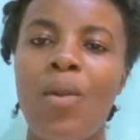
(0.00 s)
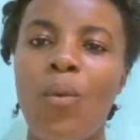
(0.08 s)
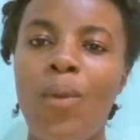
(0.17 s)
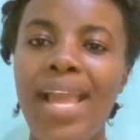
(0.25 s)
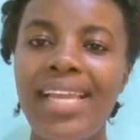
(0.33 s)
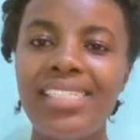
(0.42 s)

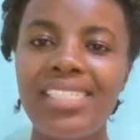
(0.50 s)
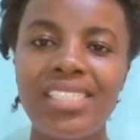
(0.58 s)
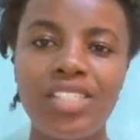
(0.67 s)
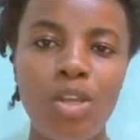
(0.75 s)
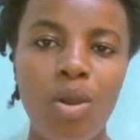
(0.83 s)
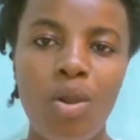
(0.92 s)
white
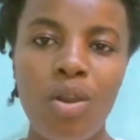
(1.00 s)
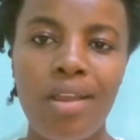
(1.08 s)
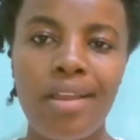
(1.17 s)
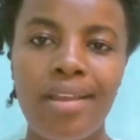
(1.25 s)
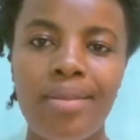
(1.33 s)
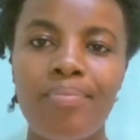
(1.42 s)

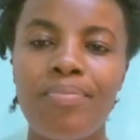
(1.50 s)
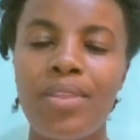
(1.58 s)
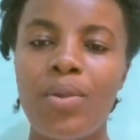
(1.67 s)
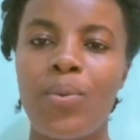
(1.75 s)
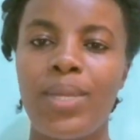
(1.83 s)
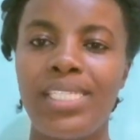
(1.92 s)
dog,
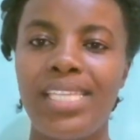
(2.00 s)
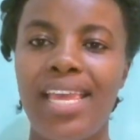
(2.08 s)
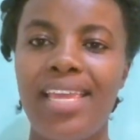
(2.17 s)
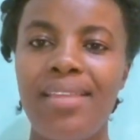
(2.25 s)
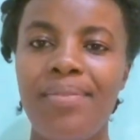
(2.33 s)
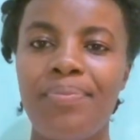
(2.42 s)
we
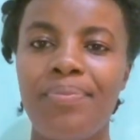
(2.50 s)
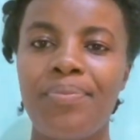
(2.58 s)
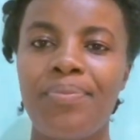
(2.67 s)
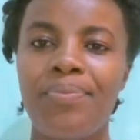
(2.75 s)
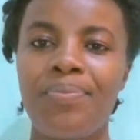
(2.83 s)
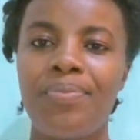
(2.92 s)
say
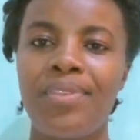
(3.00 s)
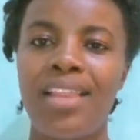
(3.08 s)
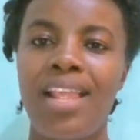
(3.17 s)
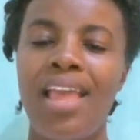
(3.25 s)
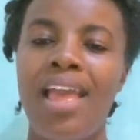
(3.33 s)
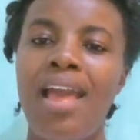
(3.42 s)

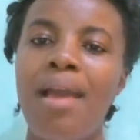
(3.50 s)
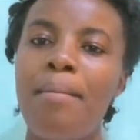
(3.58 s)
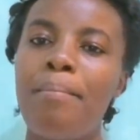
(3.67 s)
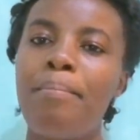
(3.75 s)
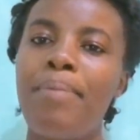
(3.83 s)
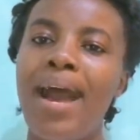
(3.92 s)

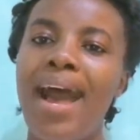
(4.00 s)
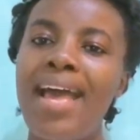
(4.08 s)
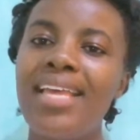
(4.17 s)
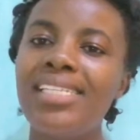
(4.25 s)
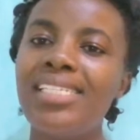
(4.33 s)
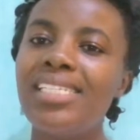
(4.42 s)

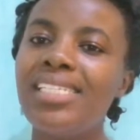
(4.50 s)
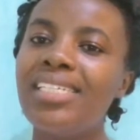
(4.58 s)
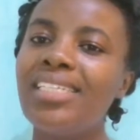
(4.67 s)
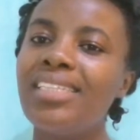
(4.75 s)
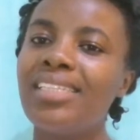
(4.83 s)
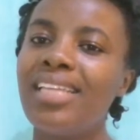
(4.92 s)
Bai
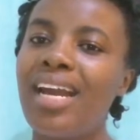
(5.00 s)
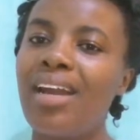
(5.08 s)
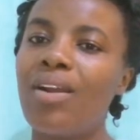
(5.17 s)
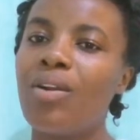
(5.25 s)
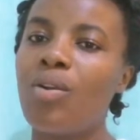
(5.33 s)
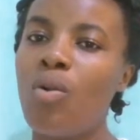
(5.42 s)
Su Da
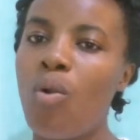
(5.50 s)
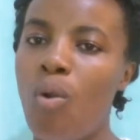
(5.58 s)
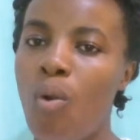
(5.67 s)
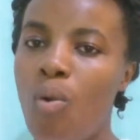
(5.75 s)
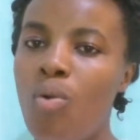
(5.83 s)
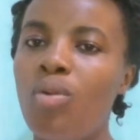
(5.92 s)

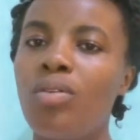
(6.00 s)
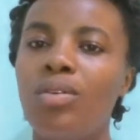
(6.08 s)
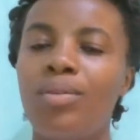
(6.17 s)
Go.